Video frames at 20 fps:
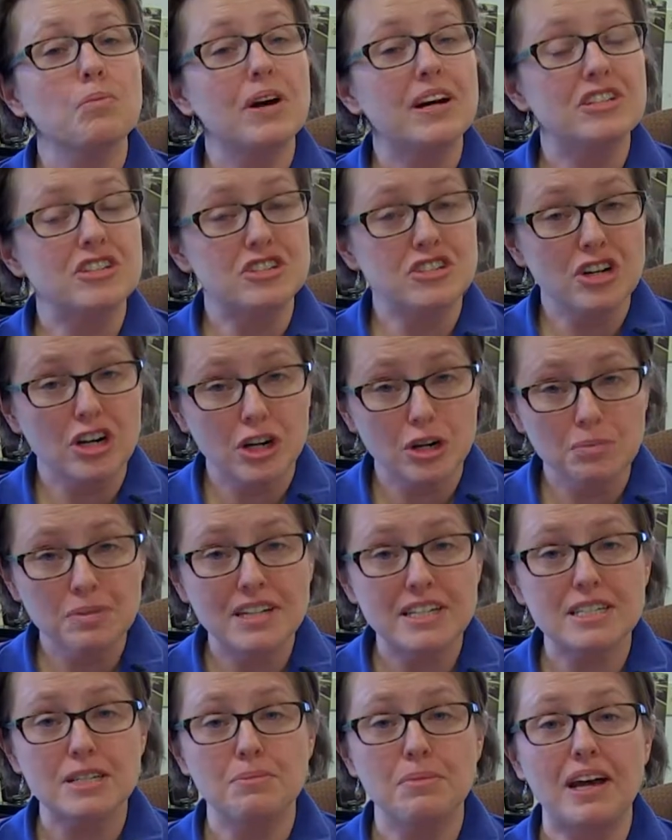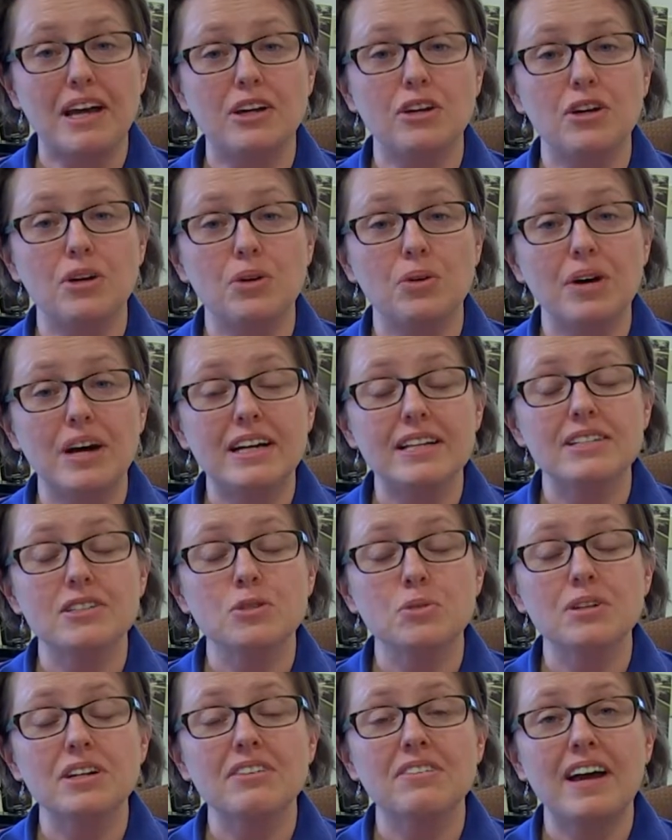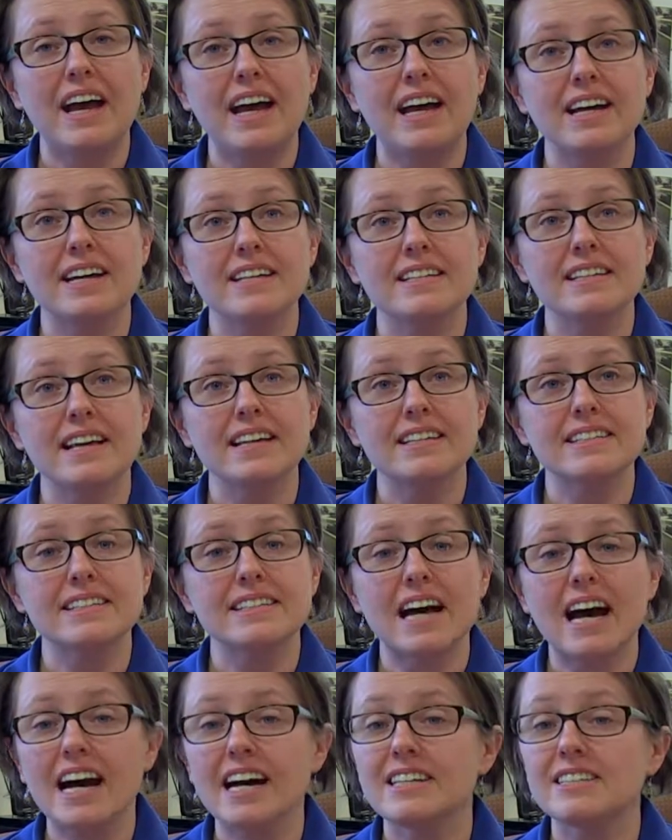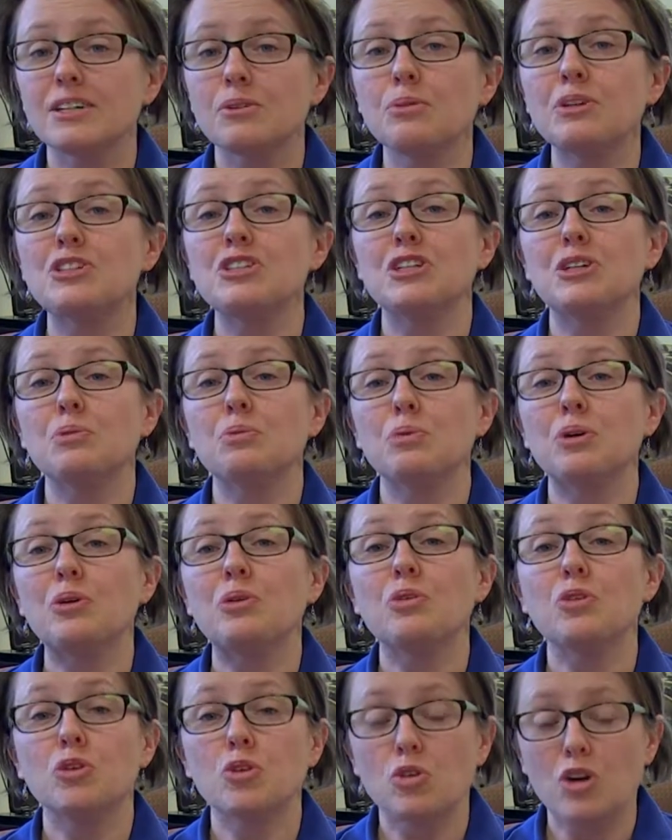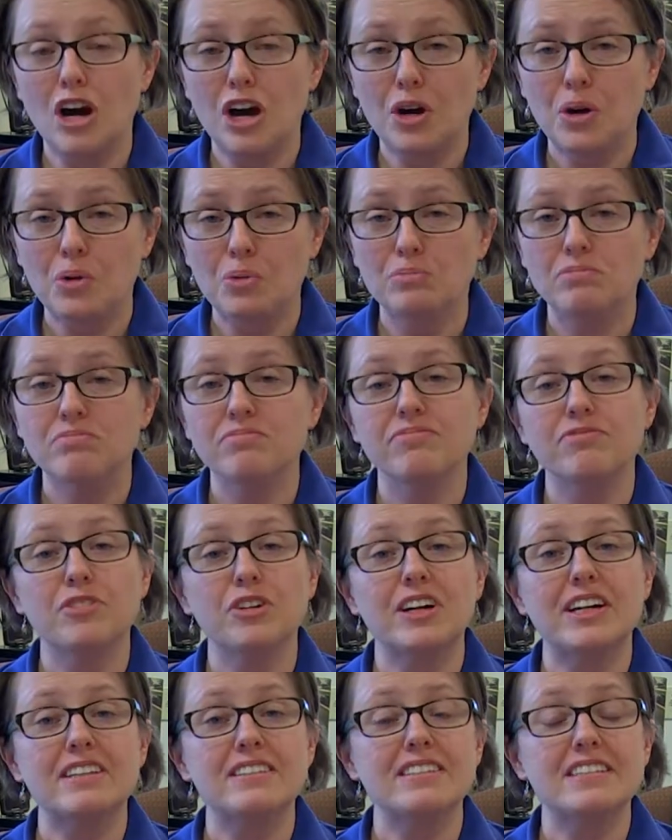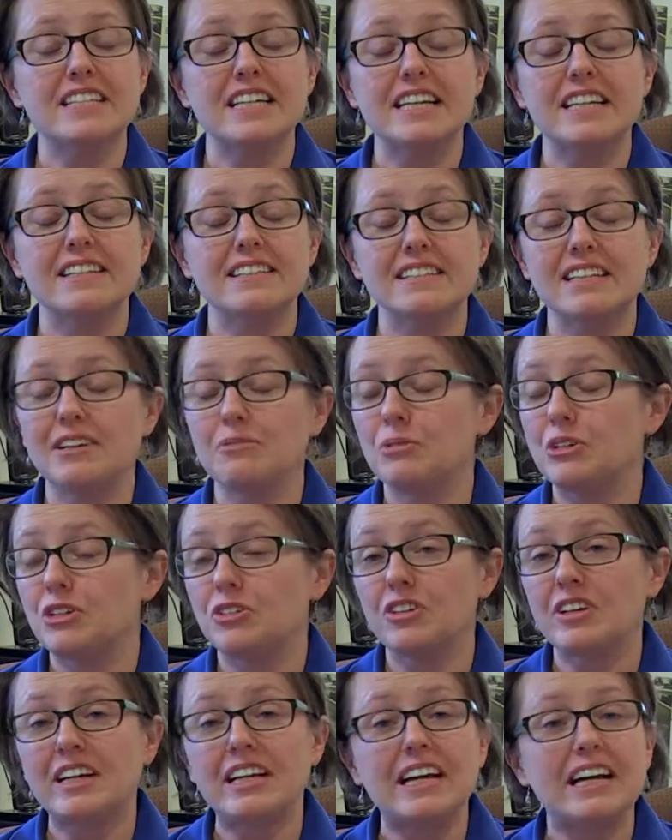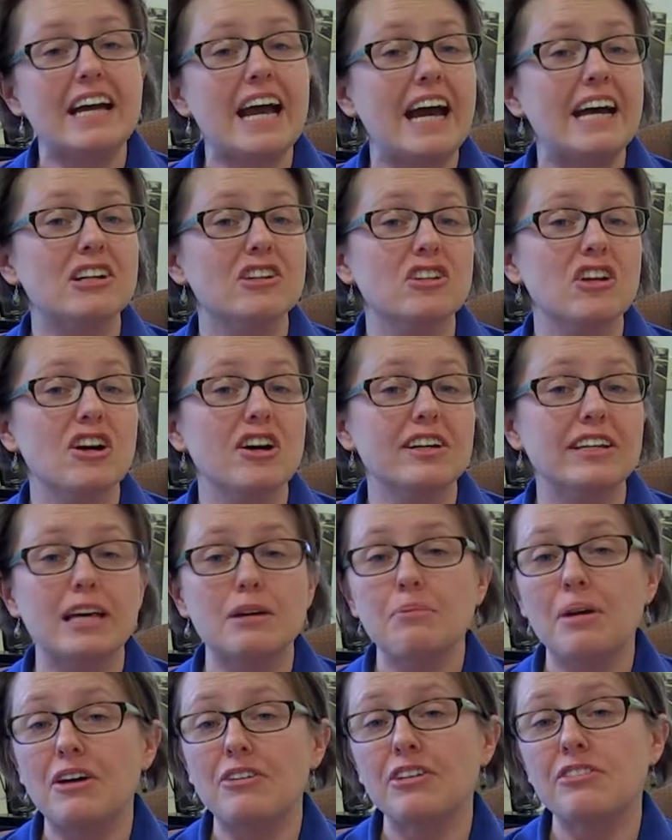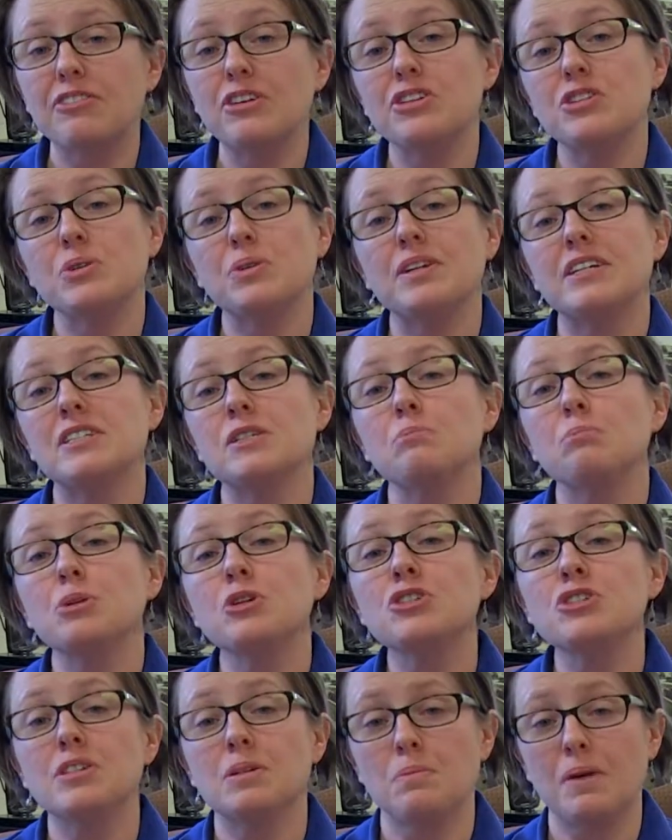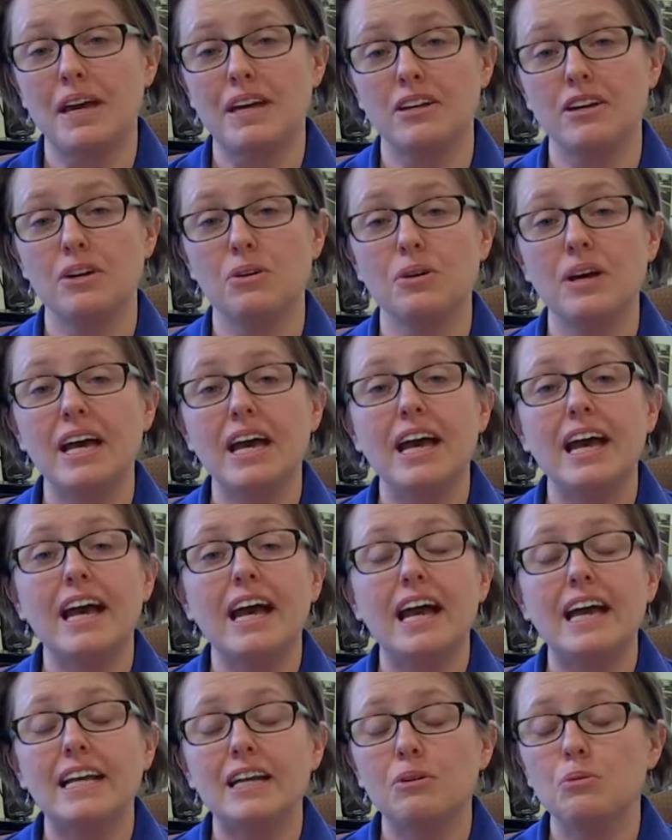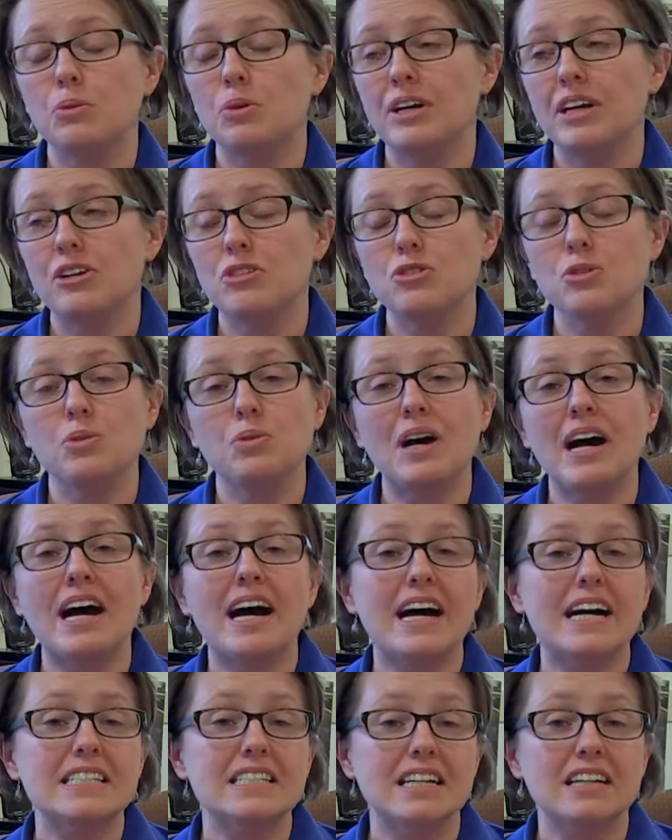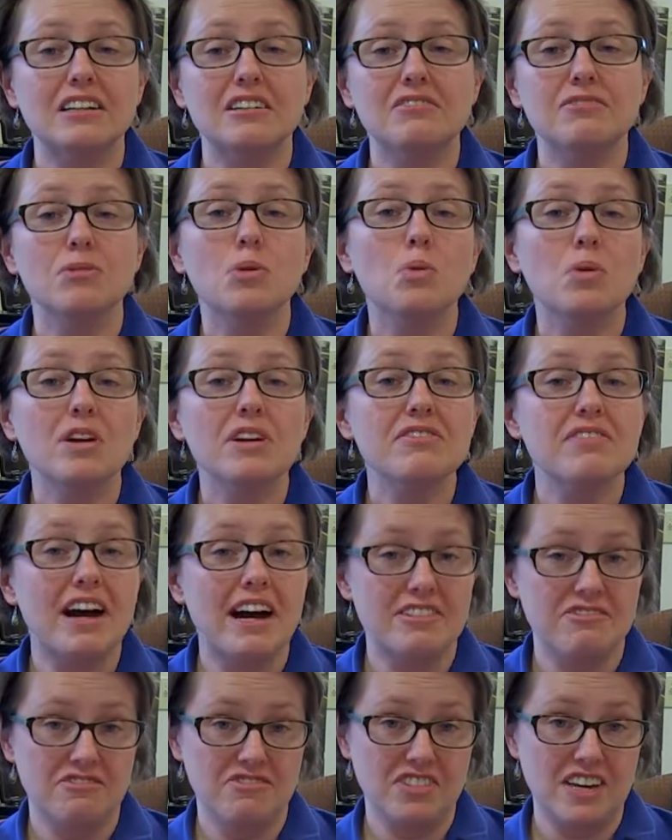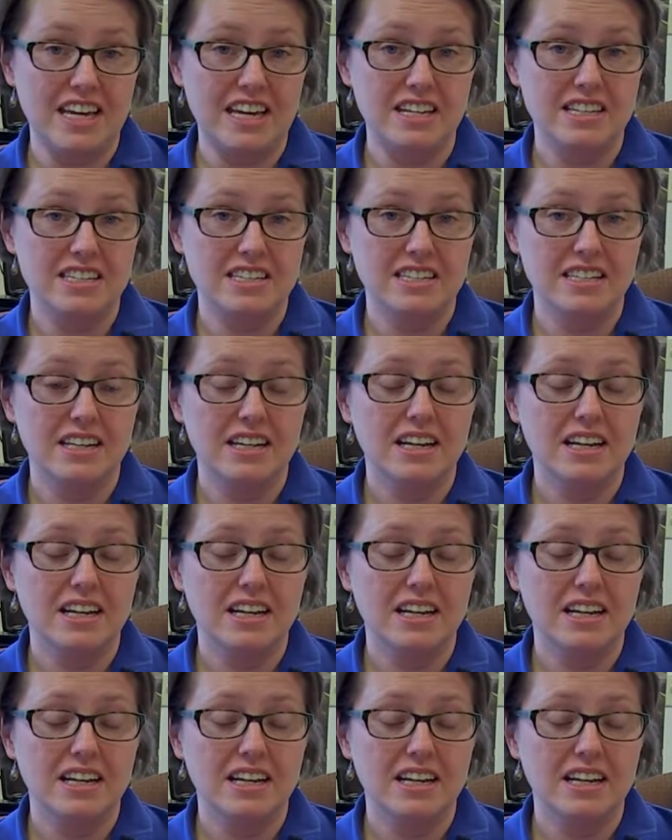A determinate tomato sort of has a size at which it will grow. For instance, and when you're looking at a catalog, they might refer to it as a bush tomato, and it will get to a height of 4 or 5 feet.